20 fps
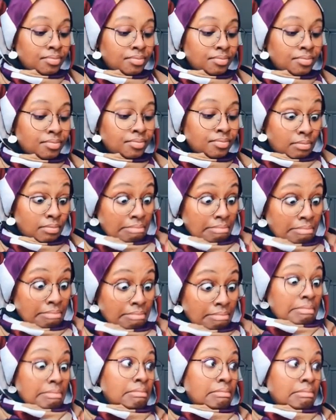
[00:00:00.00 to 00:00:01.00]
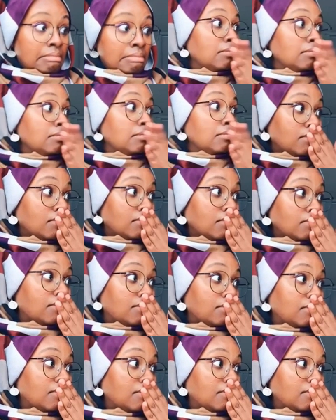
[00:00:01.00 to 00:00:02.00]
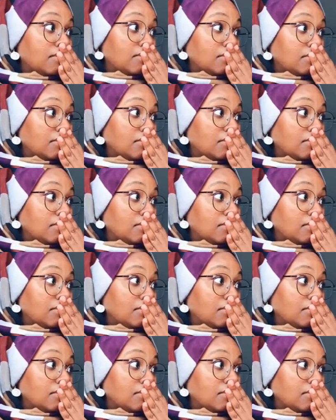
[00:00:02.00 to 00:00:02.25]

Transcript: Nothing is said.